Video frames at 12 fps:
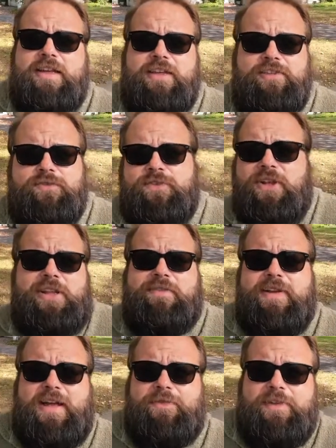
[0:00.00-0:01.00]
is full of
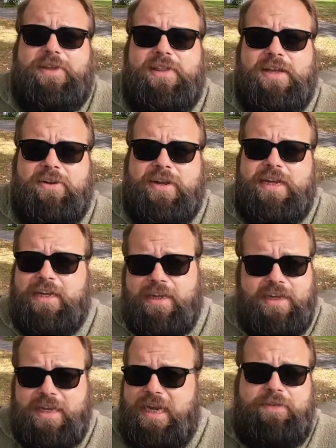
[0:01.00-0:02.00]
alpha theory,
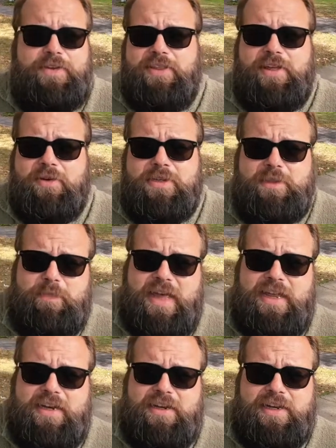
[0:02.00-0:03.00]
even though it's
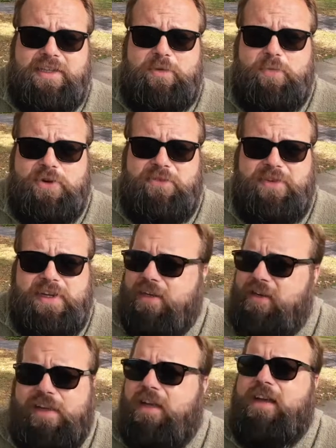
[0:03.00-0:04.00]
been disproven.
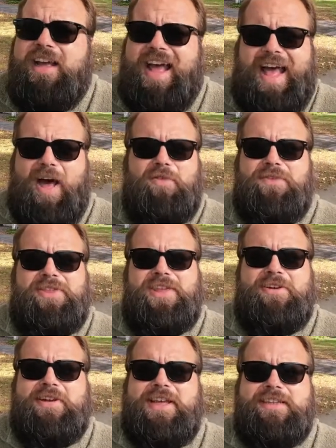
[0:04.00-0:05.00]
Alpha
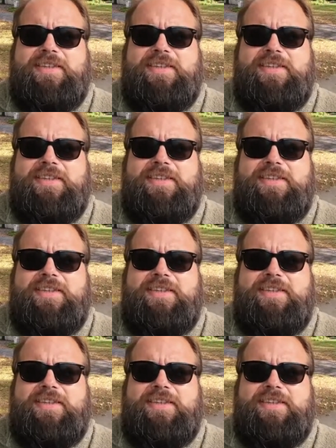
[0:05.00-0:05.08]
theory and